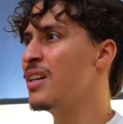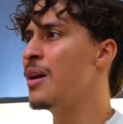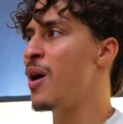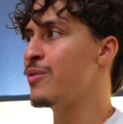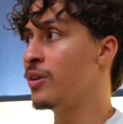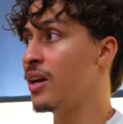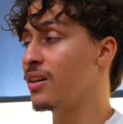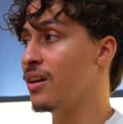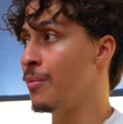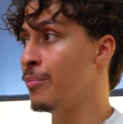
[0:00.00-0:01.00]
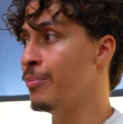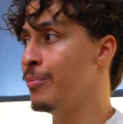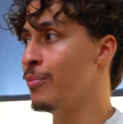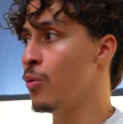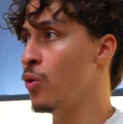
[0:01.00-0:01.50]
but I feel like I'm
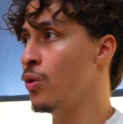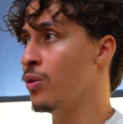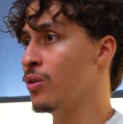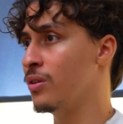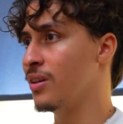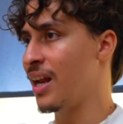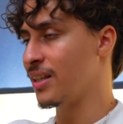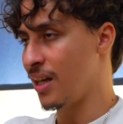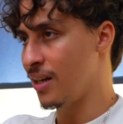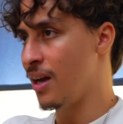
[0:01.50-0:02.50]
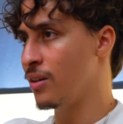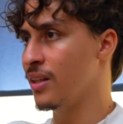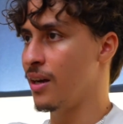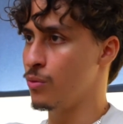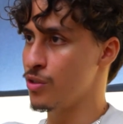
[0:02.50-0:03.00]
more like that now than
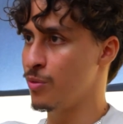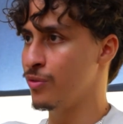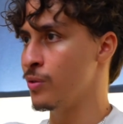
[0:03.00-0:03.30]
I was before.